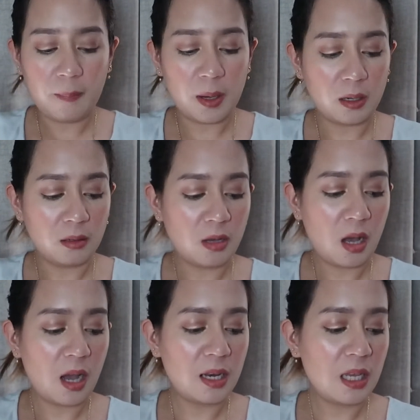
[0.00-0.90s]
parang
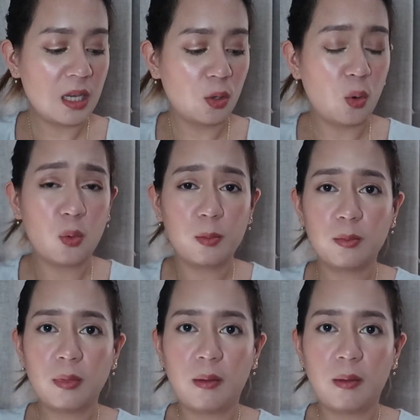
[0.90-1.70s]
honeycomb,